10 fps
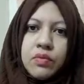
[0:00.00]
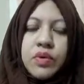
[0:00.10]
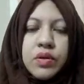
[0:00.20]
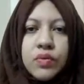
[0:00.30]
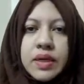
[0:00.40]

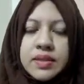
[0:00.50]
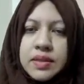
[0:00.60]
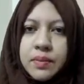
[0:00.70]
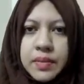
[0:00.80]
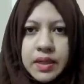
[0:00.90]
when you get
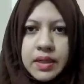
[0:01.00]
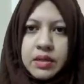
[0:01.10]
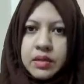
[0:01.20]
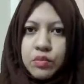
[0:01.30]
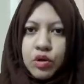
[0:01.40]
up early
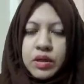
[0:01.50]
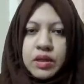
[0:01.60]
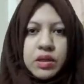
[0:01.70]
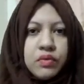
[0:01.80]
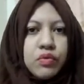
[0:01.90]
in the
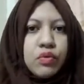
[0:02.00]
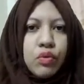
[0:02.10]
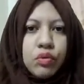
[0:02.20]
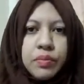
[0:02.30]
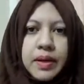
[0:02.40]
morning, if you
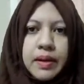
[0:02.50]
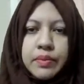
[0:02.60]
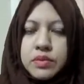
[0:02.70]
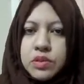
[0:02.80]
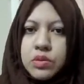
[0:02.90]
won't be
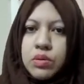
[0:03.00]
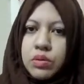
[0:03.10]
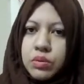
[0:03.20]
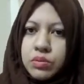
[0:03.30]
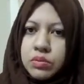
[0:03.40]
able to
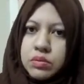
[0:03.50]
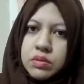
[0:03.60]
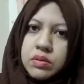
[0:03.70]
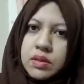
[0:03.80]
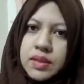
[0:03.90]
know
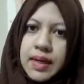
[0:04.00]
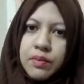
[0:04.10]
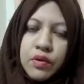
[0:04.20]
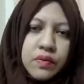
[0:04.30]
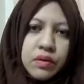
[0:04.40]
the
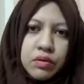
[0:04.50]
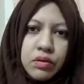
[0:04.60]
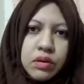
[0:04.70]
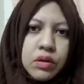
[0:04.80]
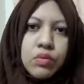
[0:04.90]
time of a
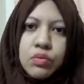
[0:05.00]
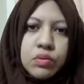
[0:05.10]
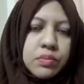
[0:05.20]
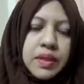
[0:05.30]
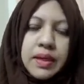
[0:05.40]
clock, you
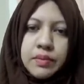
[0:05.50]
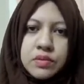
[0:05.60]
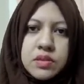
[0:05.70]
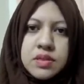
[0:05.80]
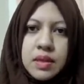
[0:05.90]
won't be
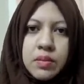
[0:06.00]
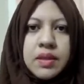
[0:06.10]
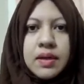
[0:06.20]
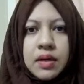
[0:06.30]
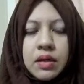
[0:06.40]
able to say
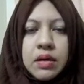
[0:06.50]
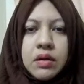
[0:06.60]
me the